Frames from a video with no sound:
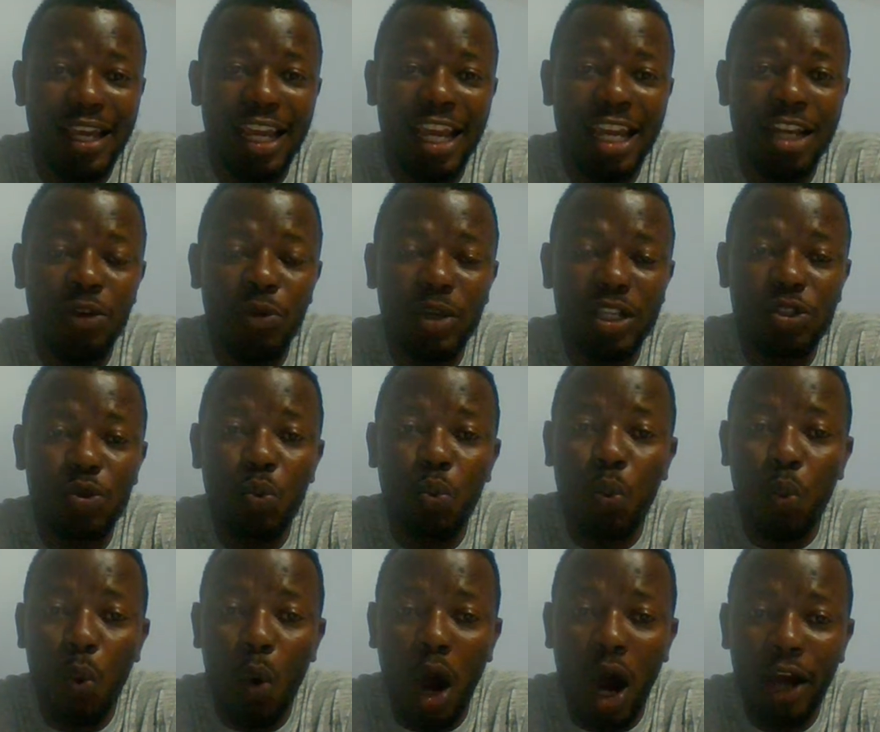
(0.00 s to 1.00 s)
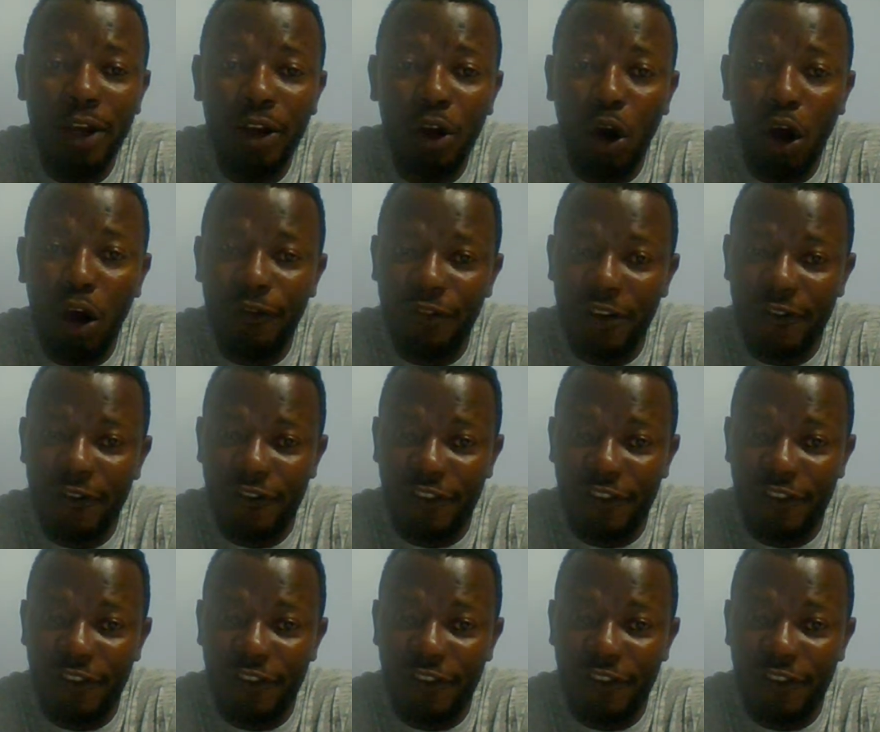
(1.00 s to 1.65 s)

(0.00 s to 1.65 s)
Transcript: in which one of the